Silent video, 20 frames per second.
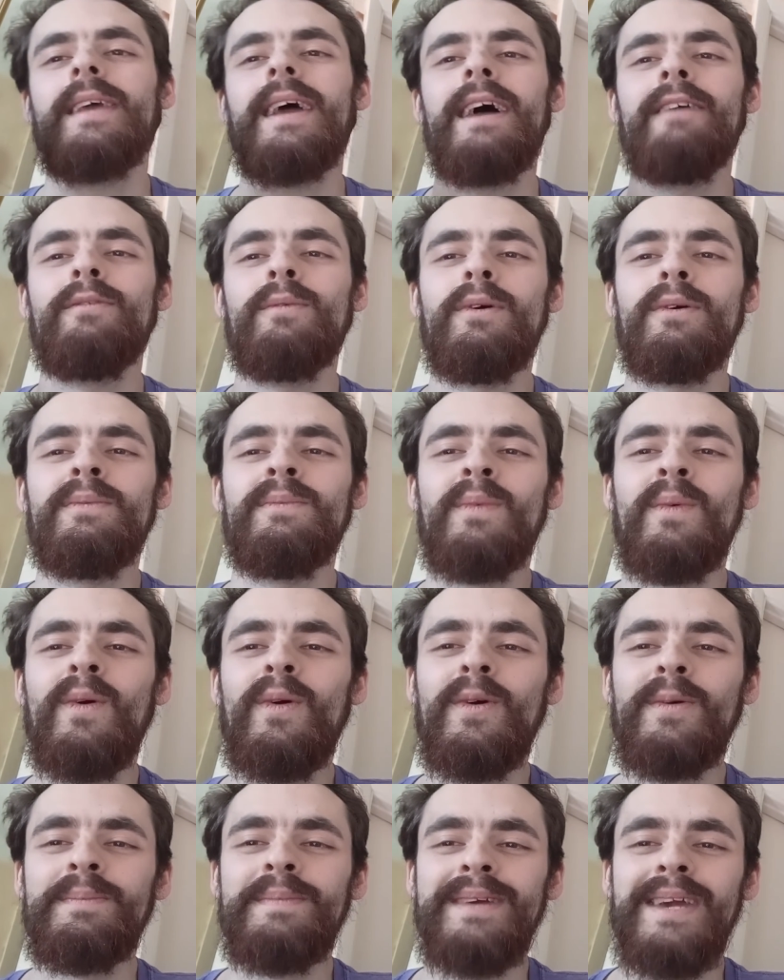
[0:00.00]
everyone
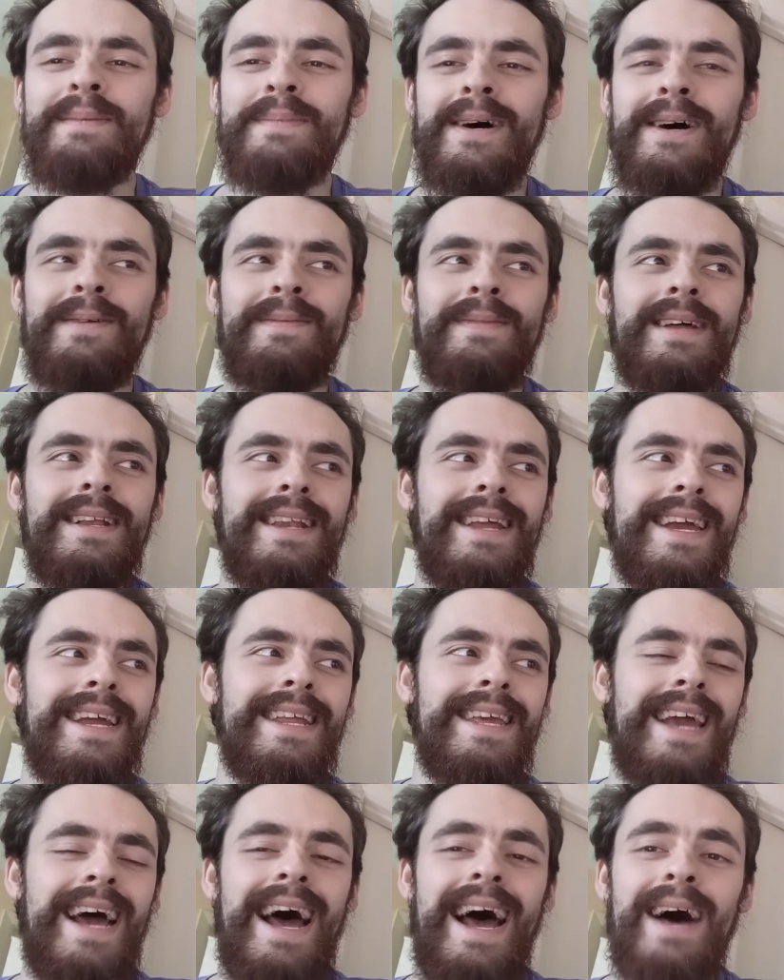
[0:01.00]
warned me about the
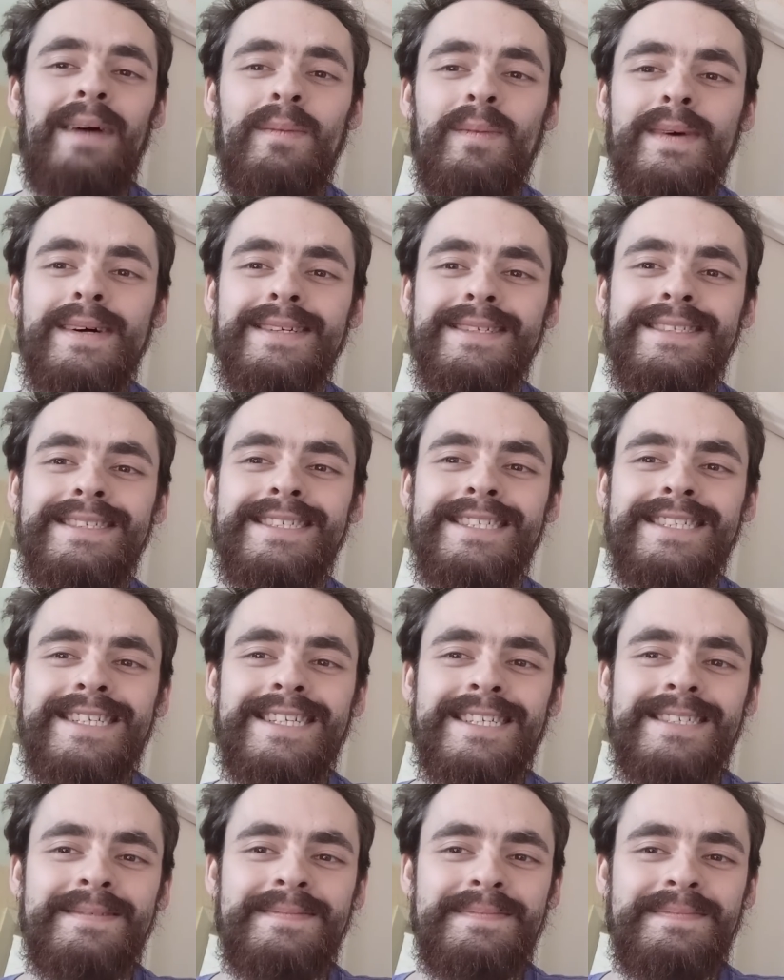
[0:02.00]
lady hat
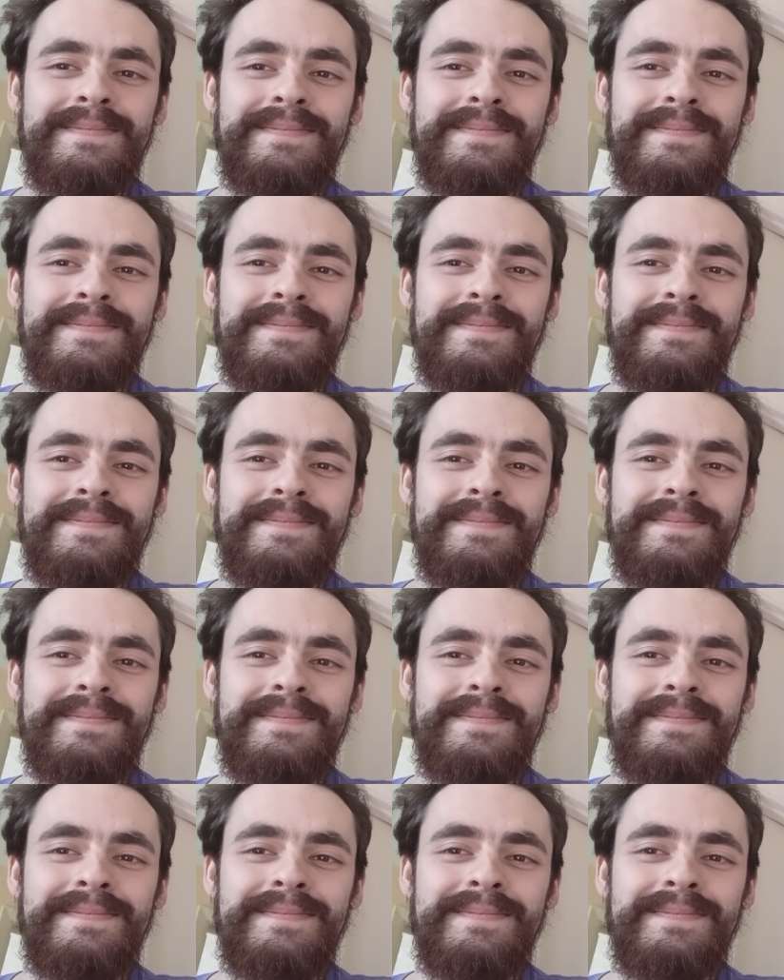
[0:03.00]
ones.